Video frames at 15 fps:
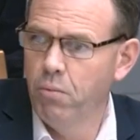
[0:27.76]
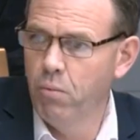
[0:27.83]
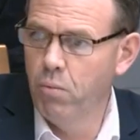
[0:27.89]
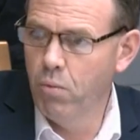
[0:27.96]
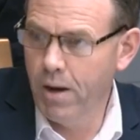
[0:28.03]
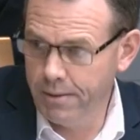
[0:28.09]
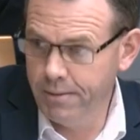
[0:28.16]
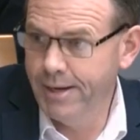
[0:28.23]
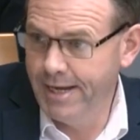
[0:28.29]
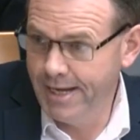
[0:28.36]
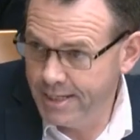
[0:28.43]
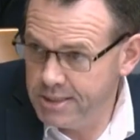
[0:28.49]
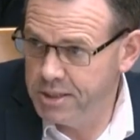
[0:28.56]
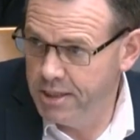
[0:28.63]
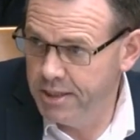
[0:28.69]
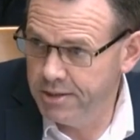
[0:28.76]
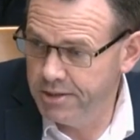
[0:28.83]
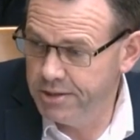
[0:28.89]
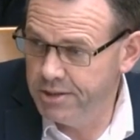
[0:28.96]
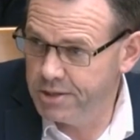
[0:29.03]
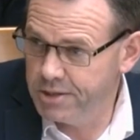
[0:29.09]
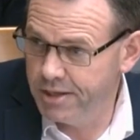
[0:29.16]
what is
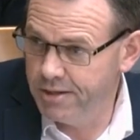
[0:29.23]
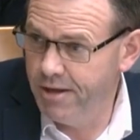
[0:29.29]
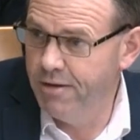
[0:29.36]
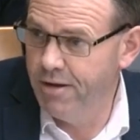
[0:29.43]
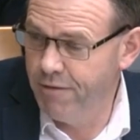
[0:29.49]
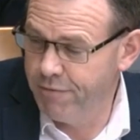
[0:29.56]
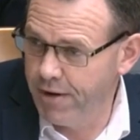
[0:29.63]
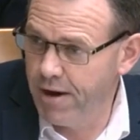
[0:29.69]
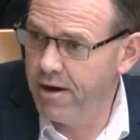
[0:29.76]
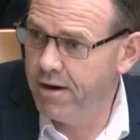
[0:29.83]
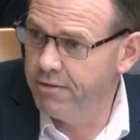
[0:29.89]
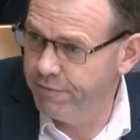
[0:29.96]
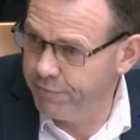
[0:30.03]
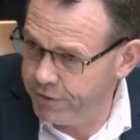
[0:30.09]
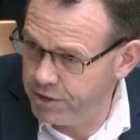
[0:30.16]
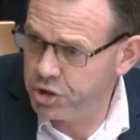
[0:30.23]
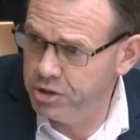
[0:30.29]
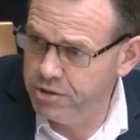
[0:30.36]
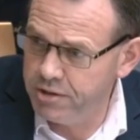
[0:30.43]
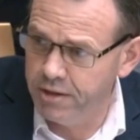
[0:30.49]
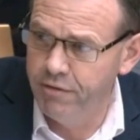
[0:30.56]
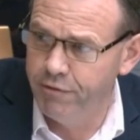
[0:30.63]
needed is a, a, fair,
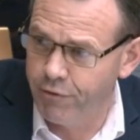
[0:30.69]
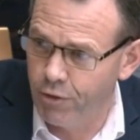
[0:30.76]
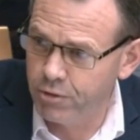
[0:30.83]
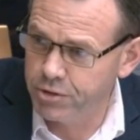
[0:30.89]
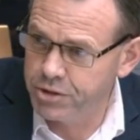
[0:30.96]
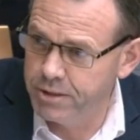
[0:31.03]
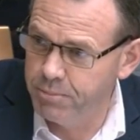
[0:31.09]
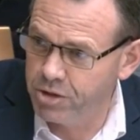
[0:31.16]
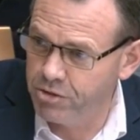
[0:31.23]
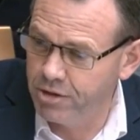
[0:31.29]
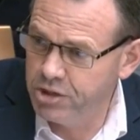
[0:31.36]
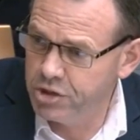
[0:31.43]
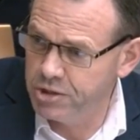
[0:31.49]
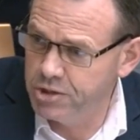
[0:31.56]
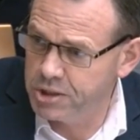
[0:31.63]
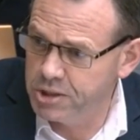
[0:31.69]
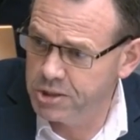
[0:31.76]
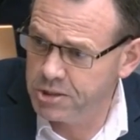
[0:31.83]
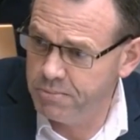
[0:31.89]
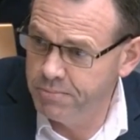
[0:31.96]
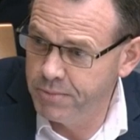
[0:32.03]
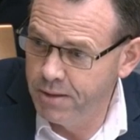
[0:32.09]
efficient and enforced immigration
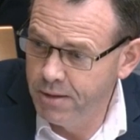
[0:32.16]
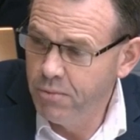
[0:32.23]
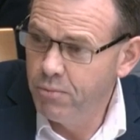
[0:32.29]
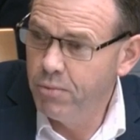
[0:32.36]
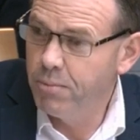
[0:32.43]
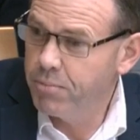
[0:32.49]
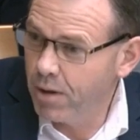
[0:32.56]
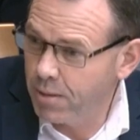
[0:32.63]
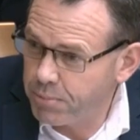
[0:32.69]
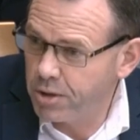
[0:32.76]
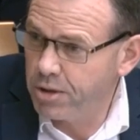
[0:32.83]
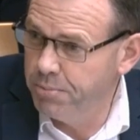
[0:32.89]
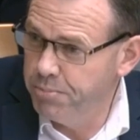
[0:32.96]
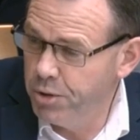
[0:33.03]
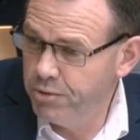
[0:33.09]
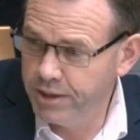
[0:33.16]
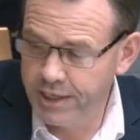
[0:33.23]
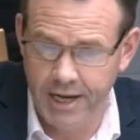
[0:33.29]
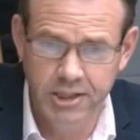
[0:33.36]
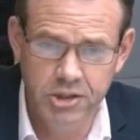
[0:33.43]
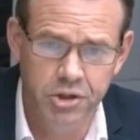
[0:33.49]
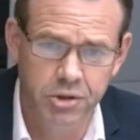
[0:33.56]
system with proper
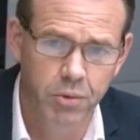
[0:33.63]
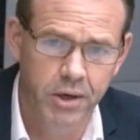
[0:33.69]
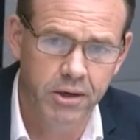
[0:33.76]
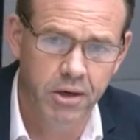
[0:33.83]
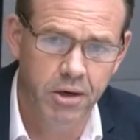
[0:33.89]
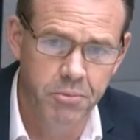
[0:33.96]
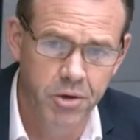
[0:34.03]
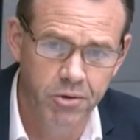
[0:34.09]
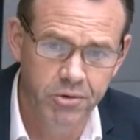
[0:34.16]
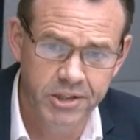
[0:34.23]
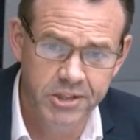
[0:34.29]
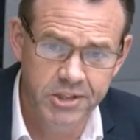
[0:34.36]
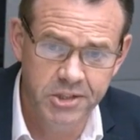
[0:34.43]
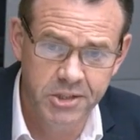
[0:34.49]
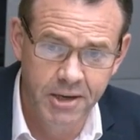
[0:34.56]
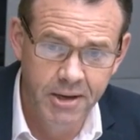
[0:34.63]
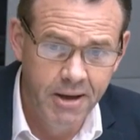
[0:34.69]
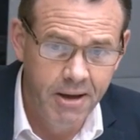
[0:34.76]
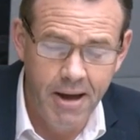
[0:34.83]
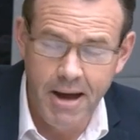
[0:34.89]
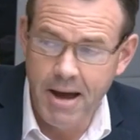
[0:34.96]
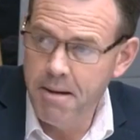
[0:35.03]
communication with communities.
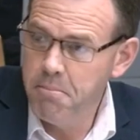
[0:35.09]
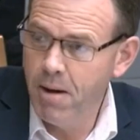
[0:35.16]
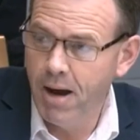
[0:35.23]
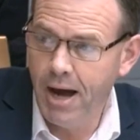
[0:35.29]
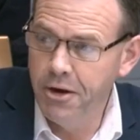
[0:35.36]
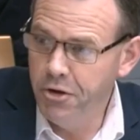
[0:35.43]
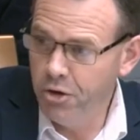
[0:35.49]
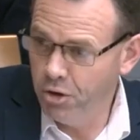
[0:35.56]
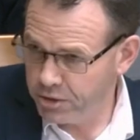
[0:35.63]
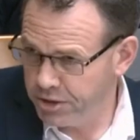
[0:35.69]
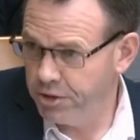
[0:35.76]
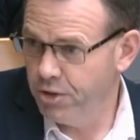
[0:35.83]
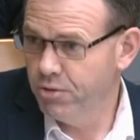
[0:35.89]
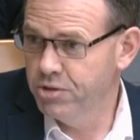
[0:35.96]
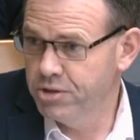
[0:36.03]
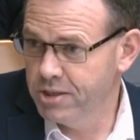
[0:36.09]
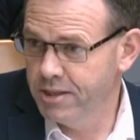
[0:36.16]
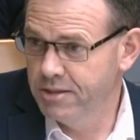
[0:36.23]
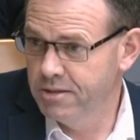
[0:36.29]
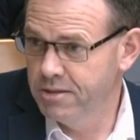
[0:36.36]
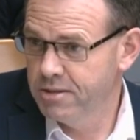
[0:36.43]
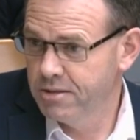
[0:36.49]
Um, and none of those
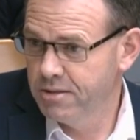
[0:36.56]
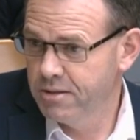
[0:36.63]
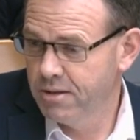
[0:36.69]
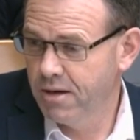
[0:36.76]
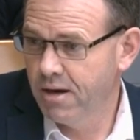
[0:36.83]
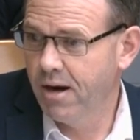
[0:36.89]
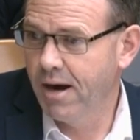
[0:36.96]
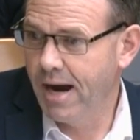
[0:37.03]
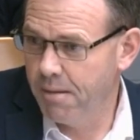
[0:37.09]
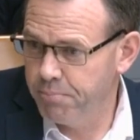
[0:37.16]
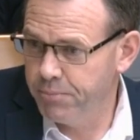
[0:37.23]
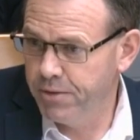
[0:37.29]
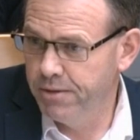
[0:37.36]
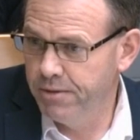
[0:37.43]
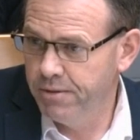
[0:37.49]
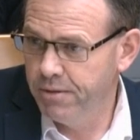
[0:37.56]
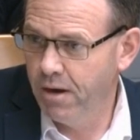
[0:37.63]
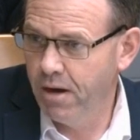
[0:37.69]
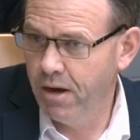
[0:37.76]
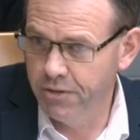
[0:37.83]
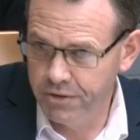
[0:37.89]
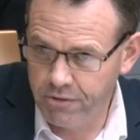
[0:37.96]
things are happening
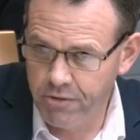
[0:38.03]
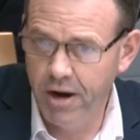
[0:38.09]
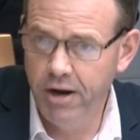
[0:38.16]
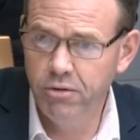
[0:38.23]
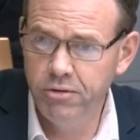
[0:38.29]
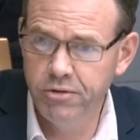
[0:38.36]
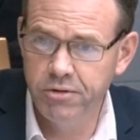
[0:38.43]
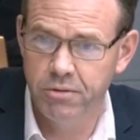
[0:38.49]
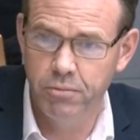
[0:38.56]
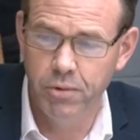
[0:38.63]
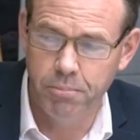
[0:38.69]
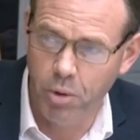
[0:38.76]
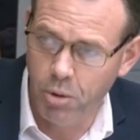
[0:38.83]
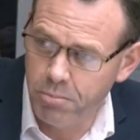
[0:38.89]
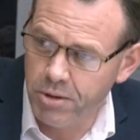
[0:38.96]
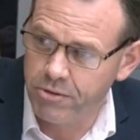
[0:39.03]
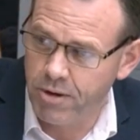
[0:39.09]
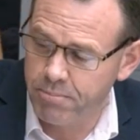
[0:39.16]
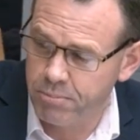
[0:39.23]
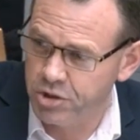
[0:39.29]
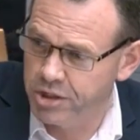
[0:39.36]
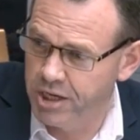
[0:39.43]
on the ground with public
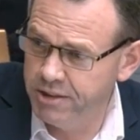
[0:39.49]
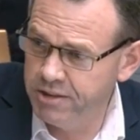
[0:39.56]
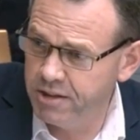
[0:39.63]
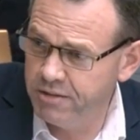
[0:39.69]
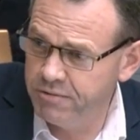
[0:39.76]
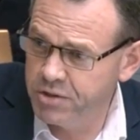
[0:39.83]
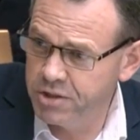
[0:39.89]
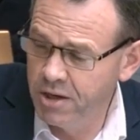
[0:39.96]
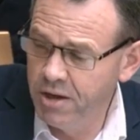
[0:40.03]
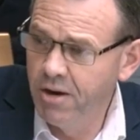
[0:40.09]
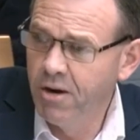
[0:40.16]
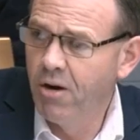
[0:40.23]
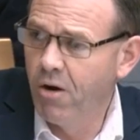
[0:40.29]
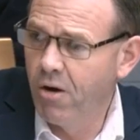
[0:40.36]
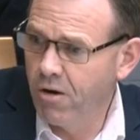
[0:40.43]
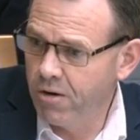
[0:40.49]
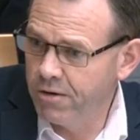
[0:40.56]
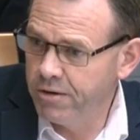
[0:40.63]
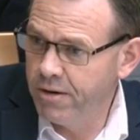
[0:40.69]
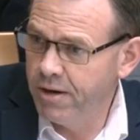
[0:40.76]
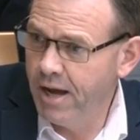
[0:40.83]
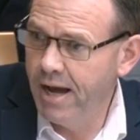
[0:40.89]
representatives
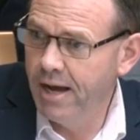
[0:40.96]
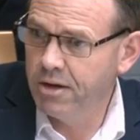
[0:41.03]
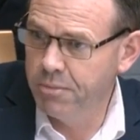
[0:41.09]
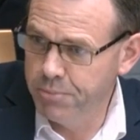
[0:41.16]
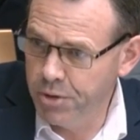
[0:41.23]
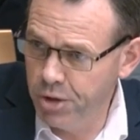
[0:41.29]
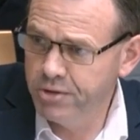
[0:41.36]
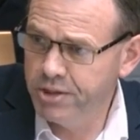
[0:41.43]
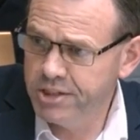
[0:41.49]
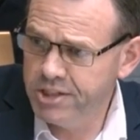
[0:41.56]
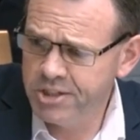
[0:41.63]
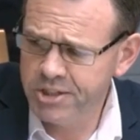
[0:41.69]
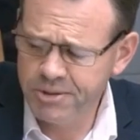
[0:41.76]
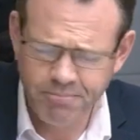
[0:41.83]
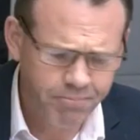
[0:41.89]
or uh, communities.